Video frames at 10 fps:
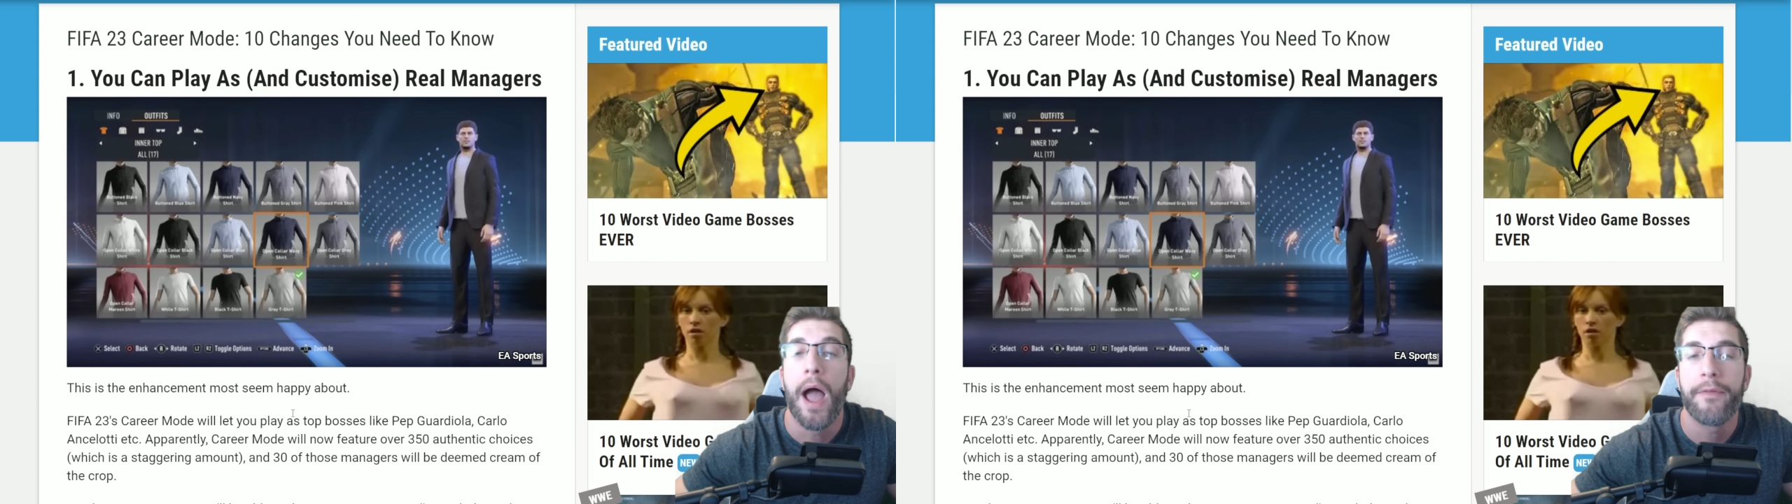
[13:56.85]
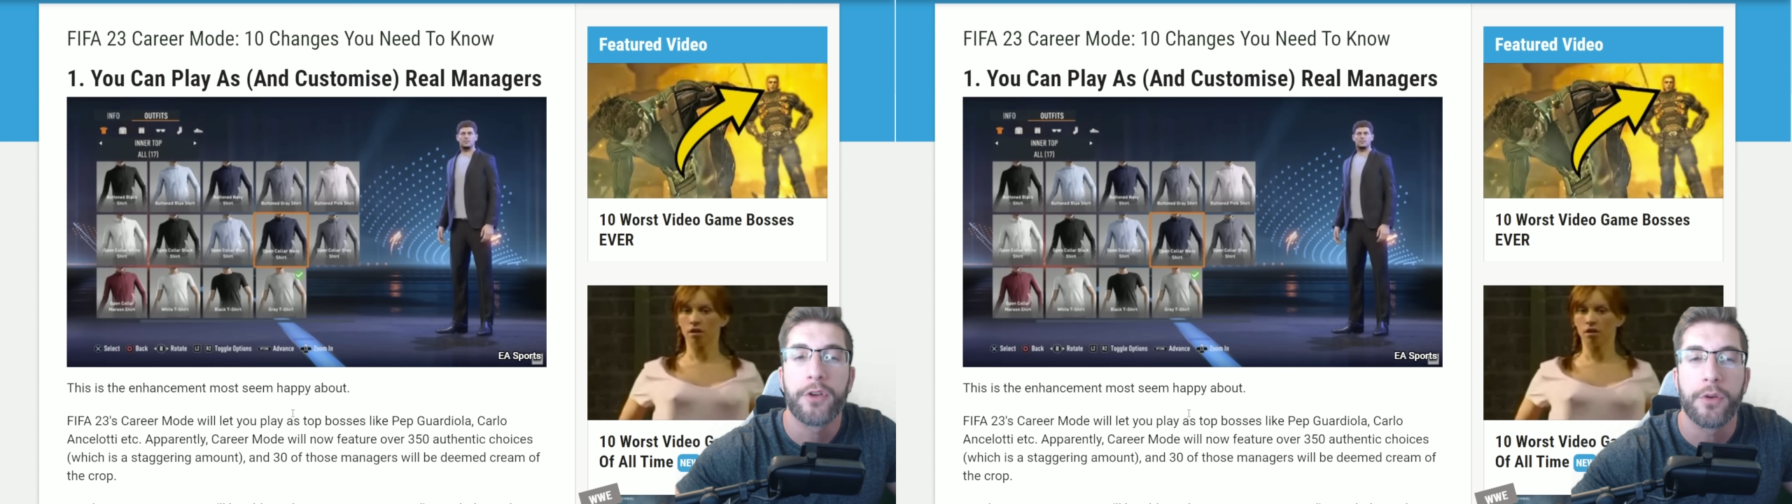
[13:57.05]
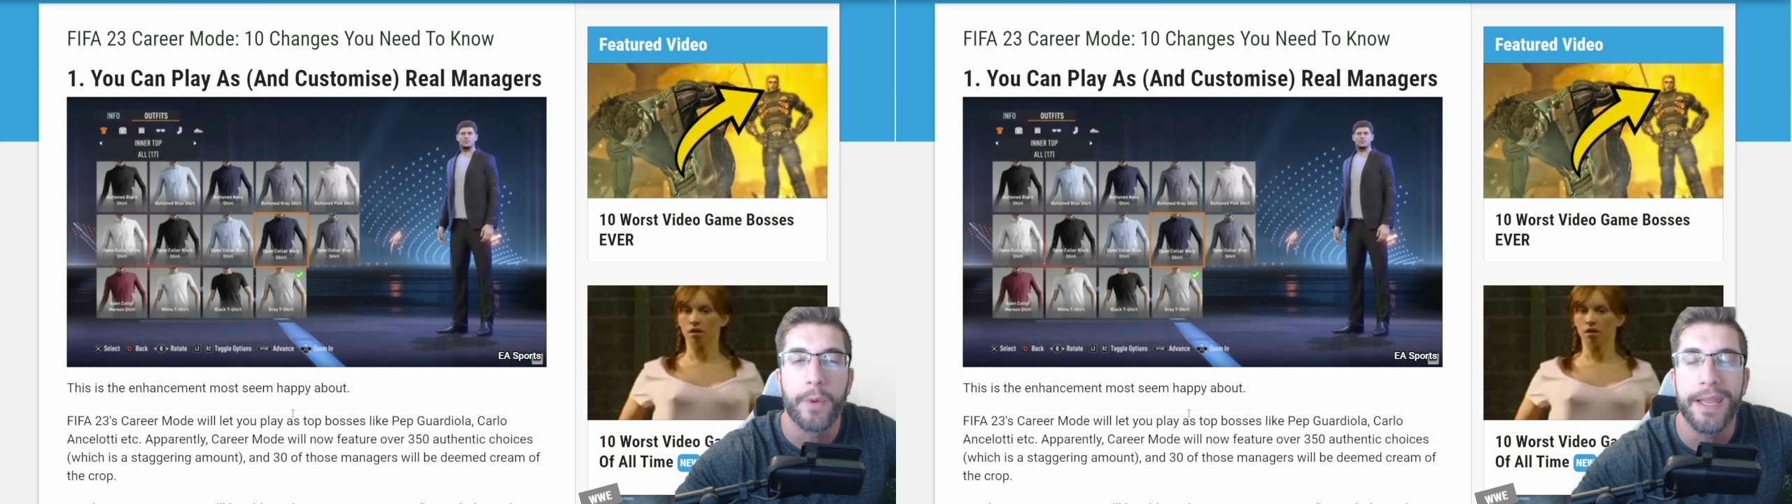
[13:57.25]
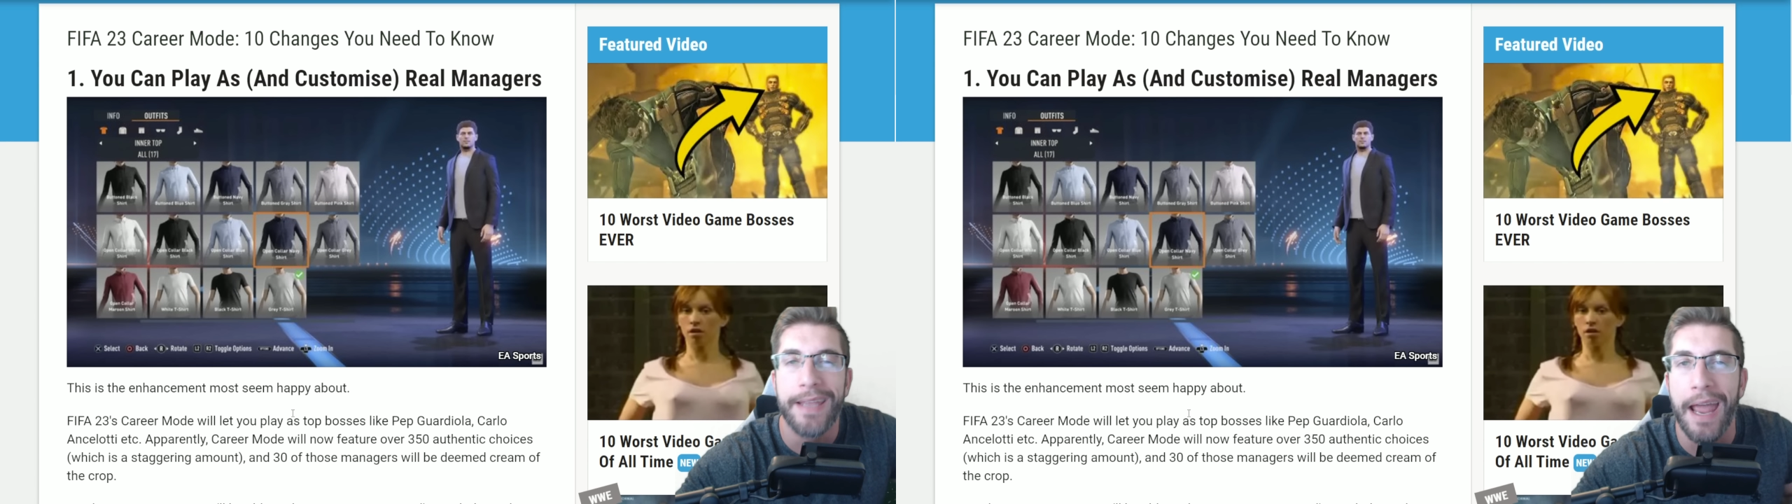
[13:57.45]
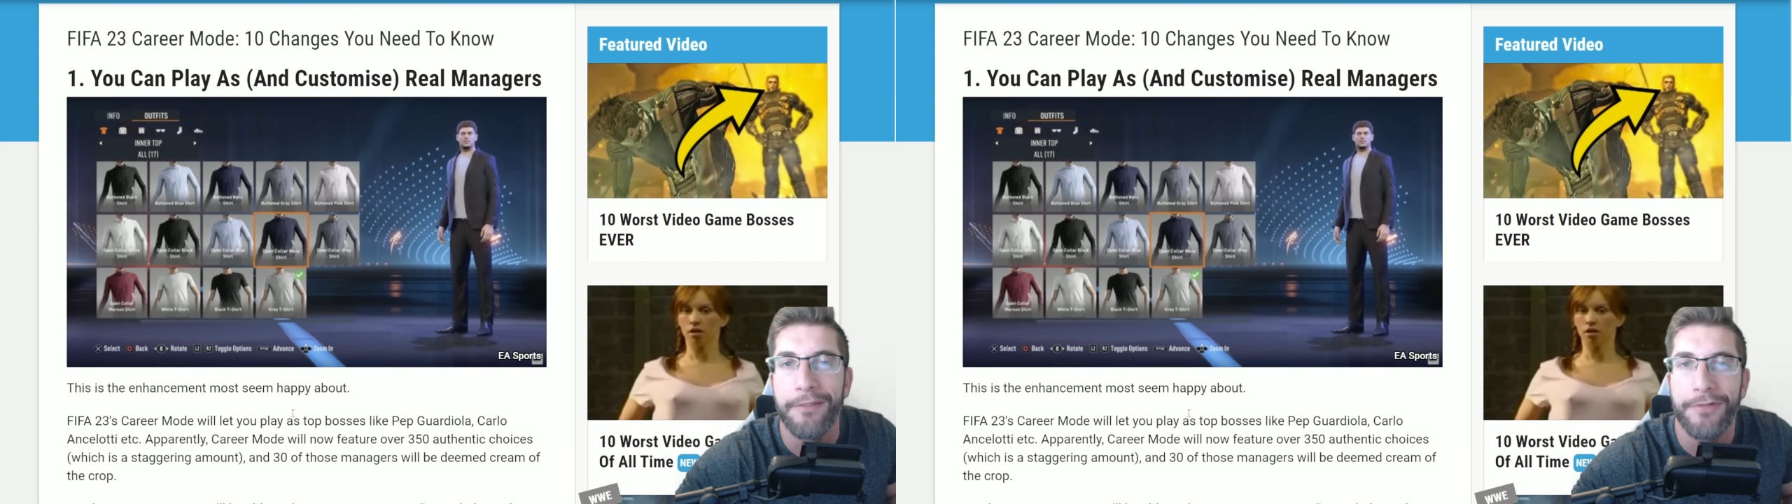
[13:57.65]
Have a good
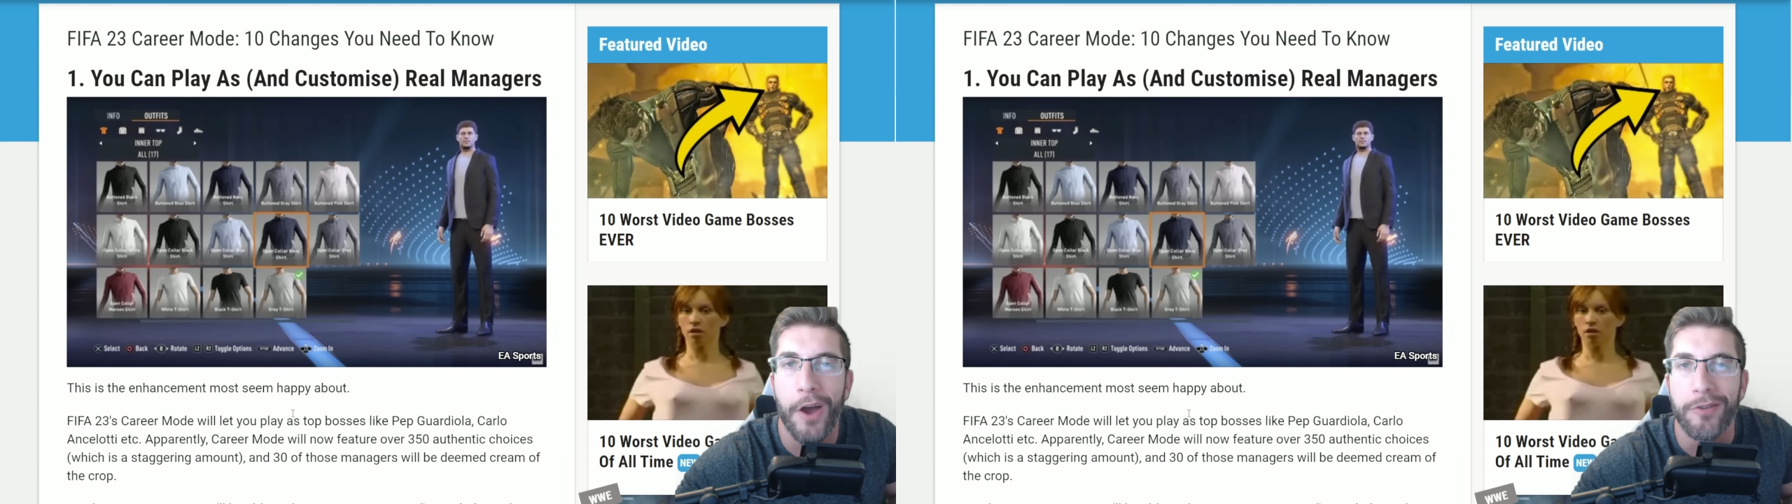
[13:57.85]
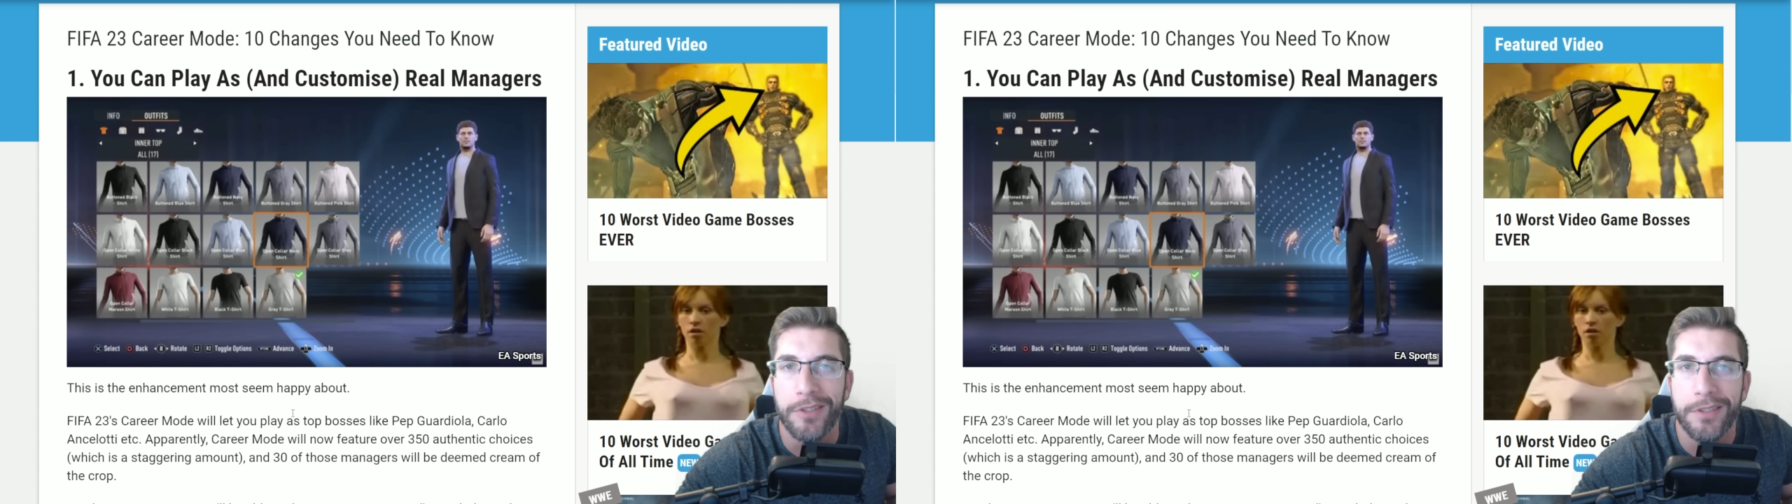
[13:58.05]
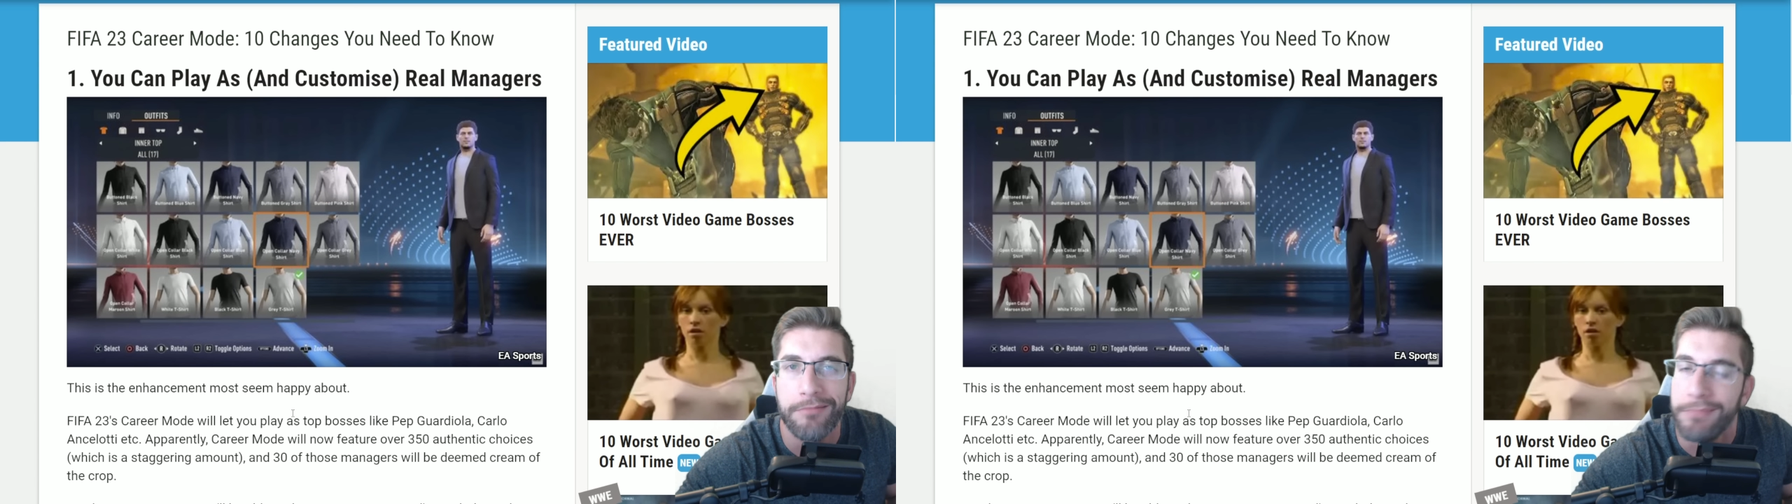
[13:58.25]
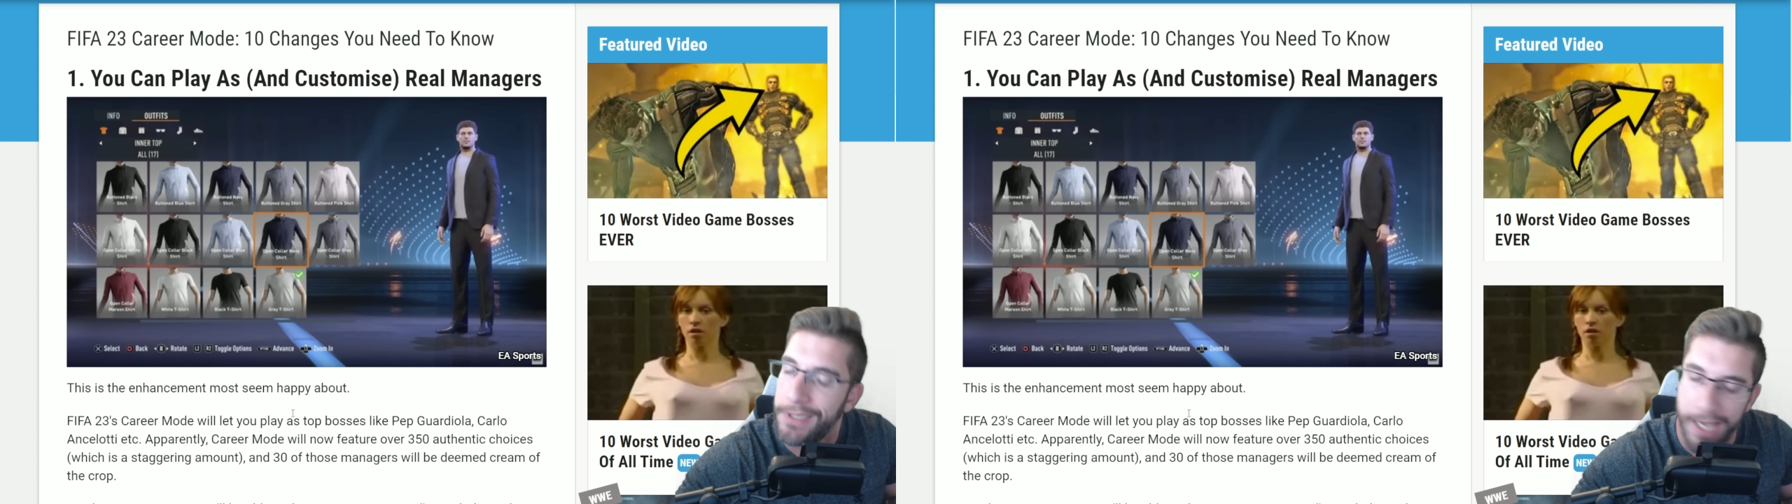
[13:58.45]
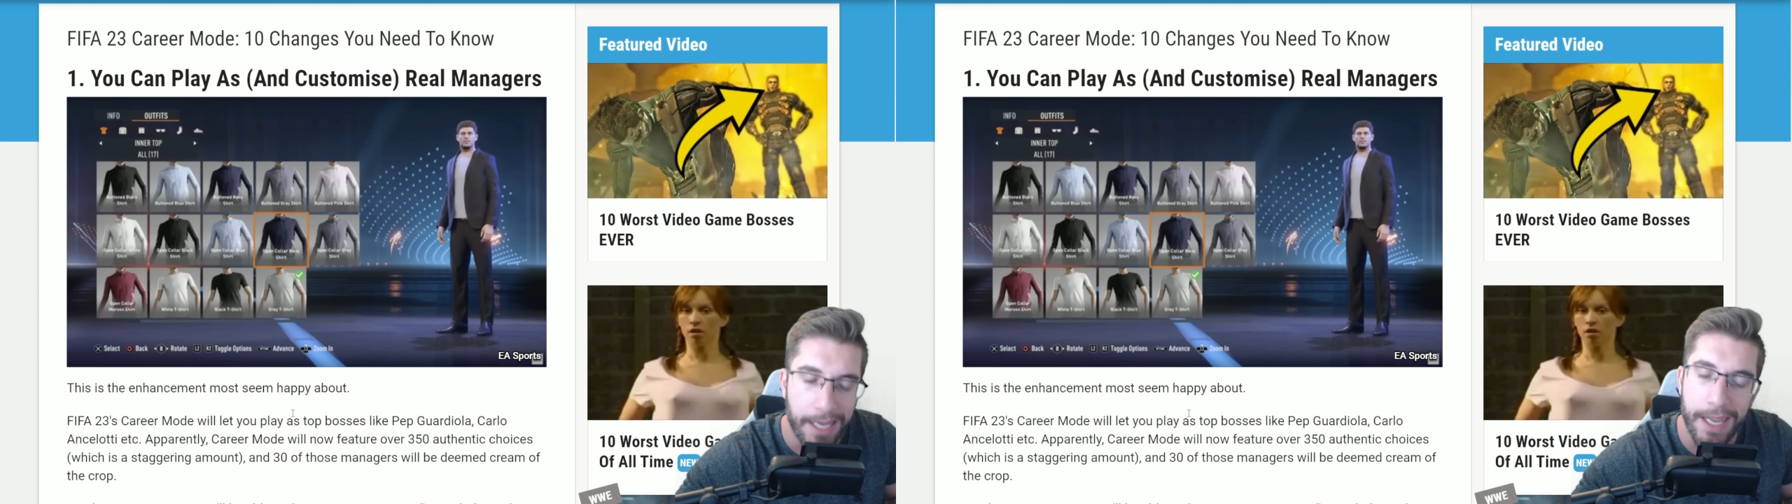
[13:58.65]
weekend, folks.
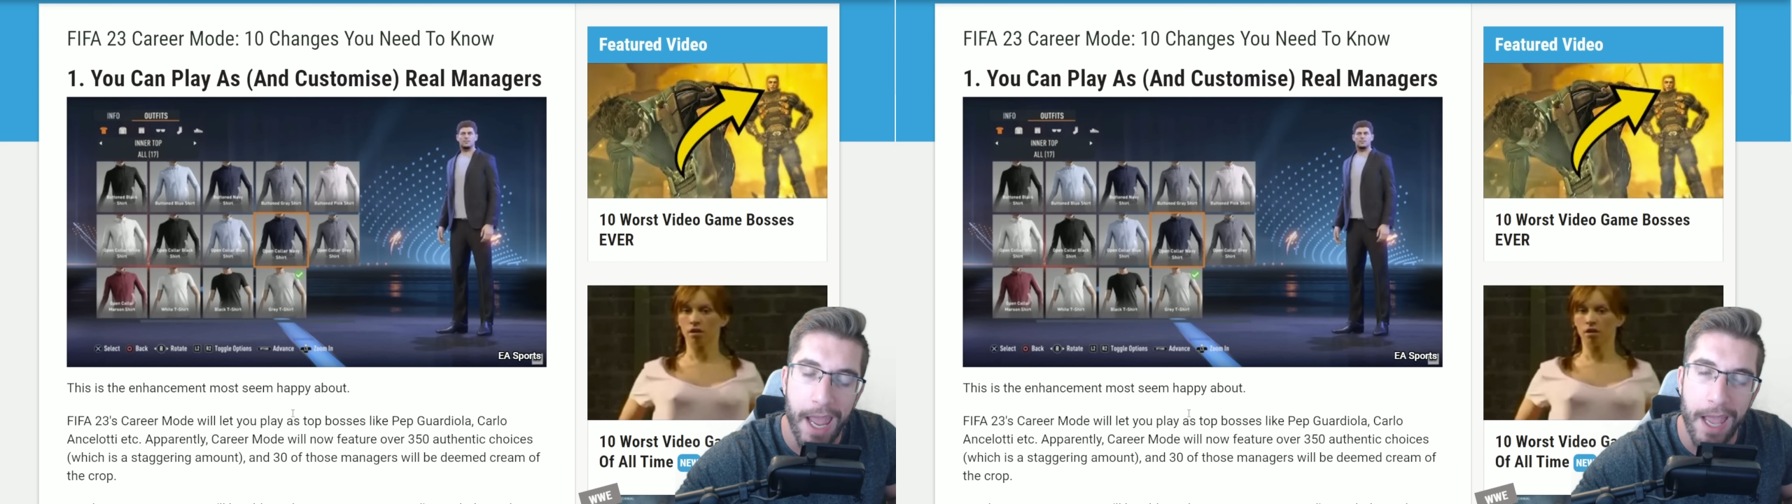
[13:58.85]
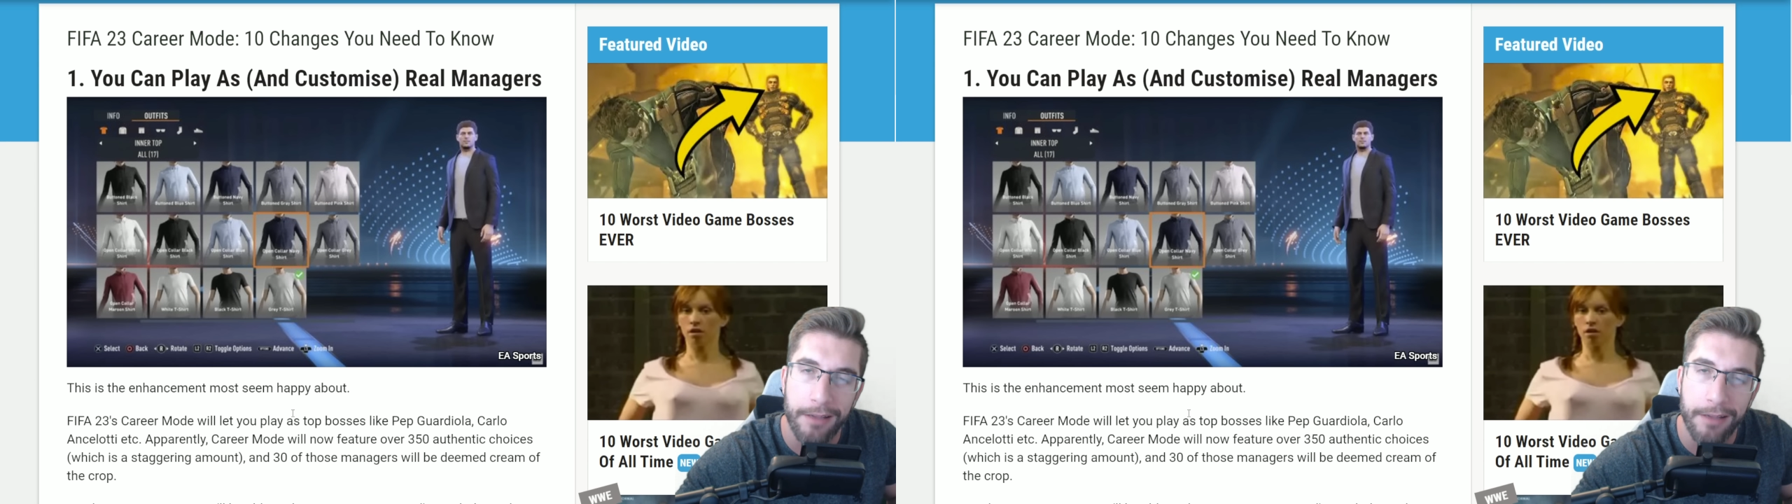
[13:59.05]
Take care.